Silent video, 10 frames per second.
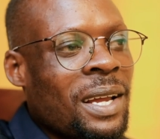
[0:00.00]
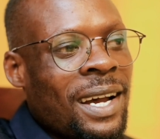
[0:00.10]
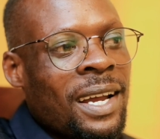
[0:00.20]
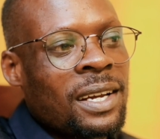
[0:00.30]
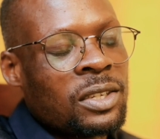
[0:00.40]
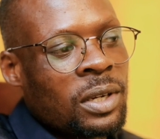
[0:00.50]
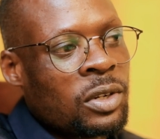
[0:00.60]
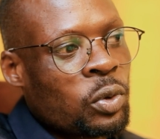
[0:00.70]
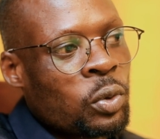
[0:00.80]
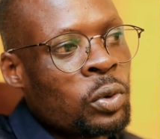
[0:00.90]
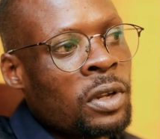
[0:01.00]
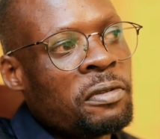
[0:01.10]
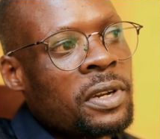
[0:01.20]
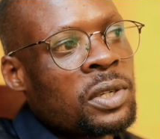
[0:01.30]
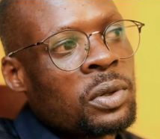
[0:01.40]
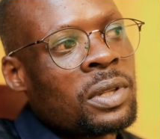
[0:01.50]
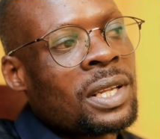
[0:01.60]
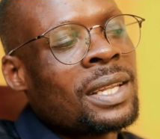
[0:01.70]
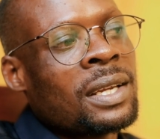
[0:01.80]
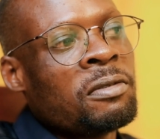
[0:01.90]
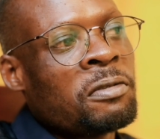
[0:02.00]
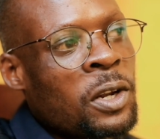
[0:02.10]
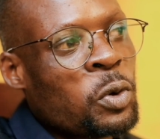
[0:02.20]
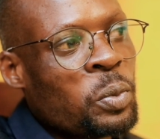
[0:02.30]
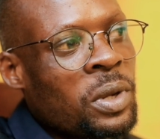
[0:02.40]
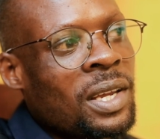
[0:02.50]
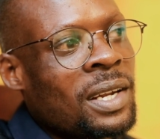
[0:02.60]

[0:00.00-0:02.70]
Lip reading: a true definition that they value me,